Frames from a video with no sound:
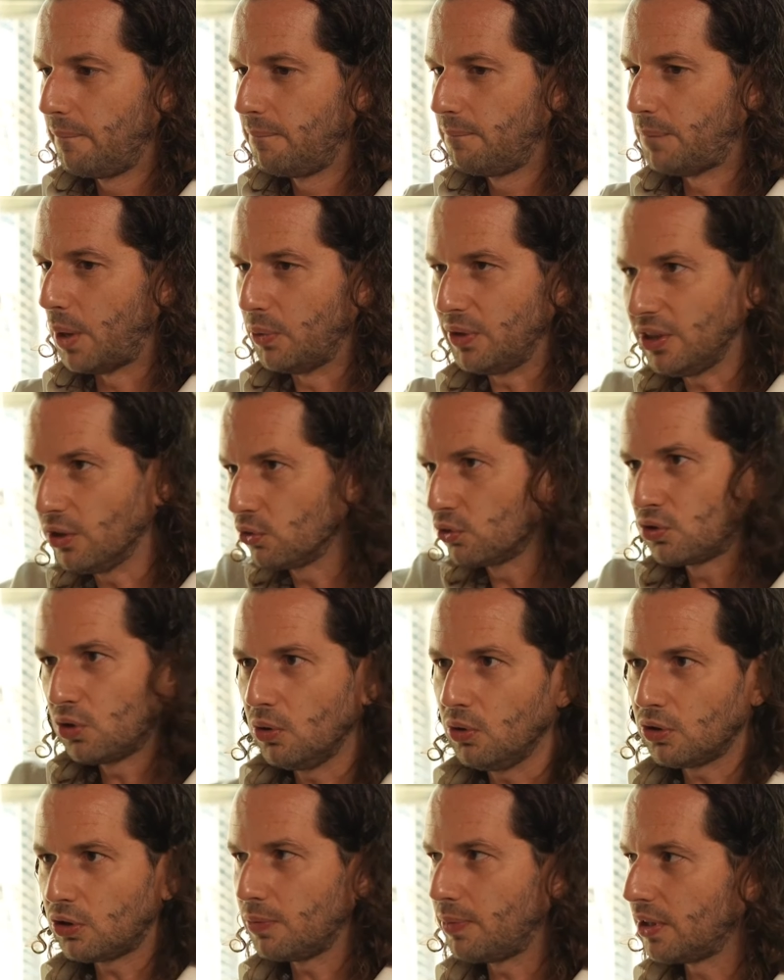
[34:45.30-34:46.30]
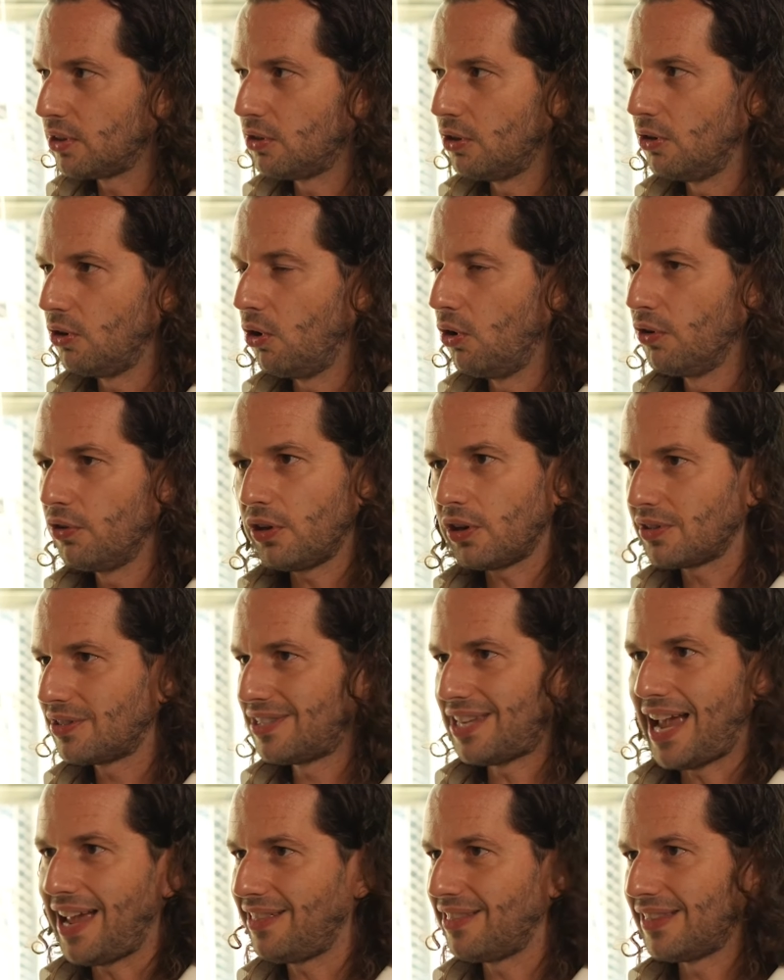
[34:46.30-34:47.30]
But we don't talk about the other
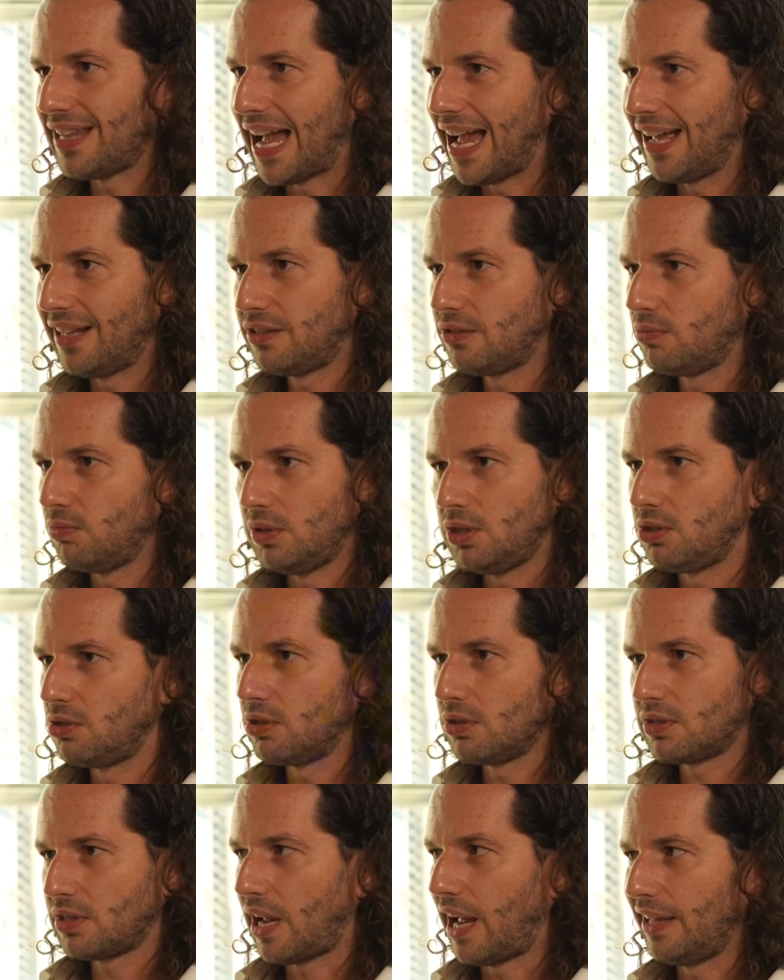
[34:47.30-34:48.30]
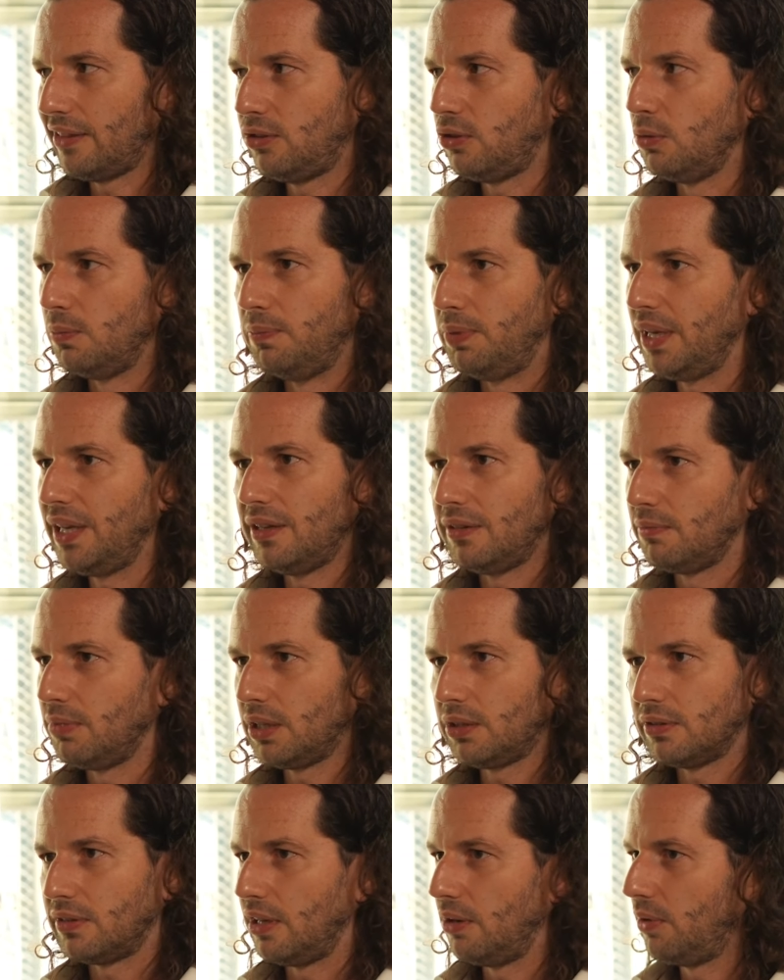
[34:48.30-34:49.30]
10 that we just had to bin
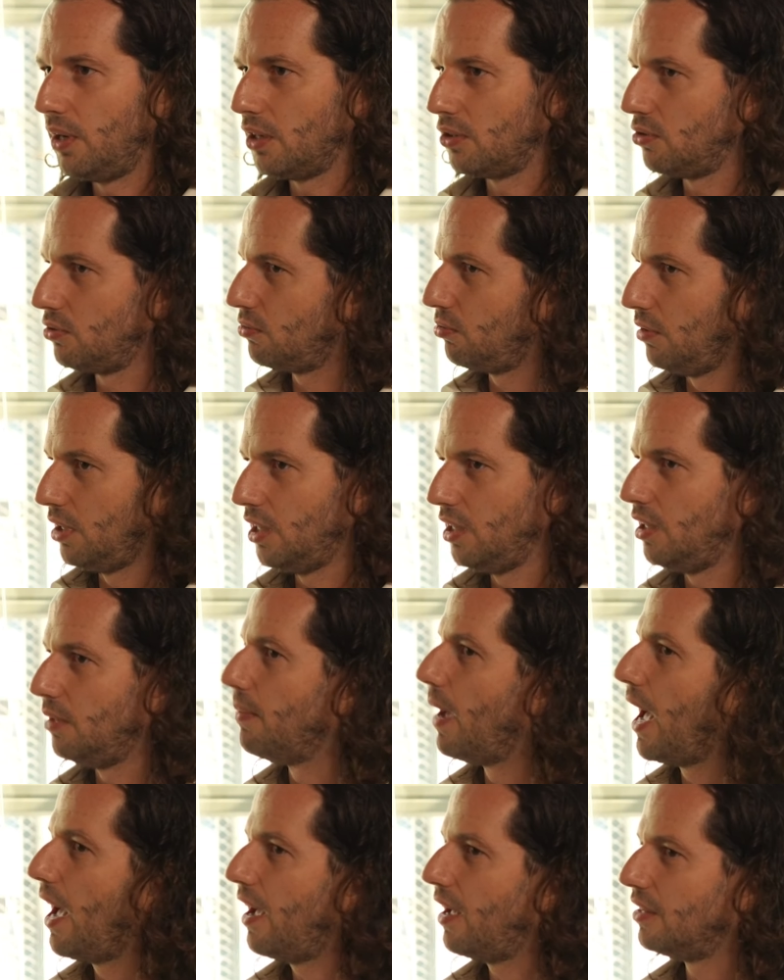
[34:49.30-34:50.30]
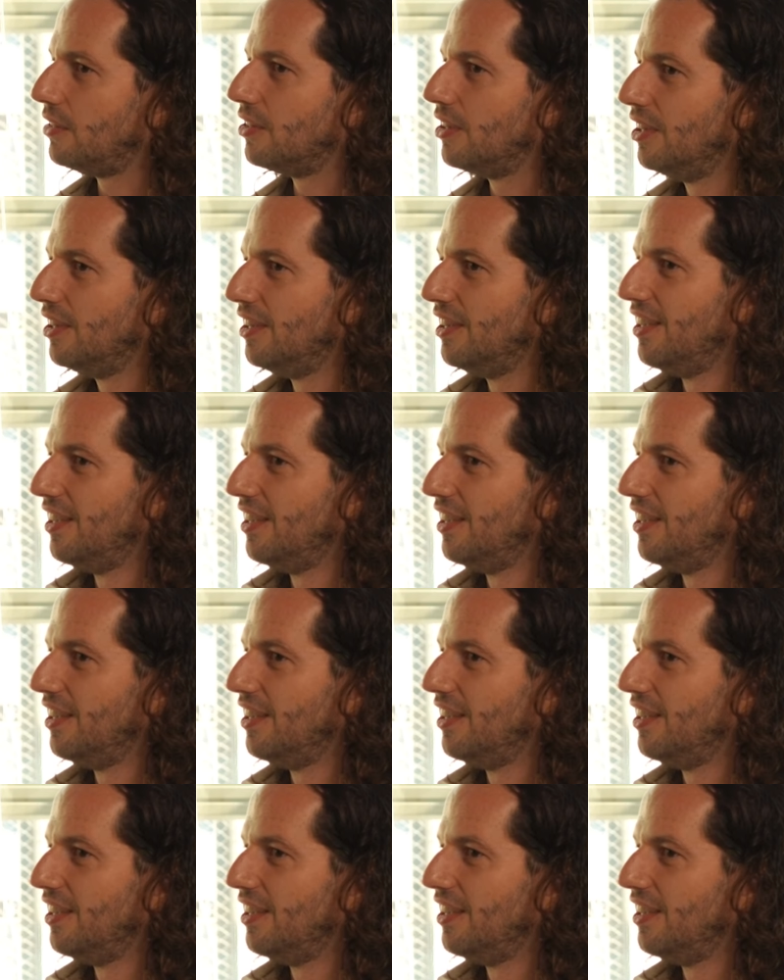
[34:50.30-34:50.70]
because they were just really bad.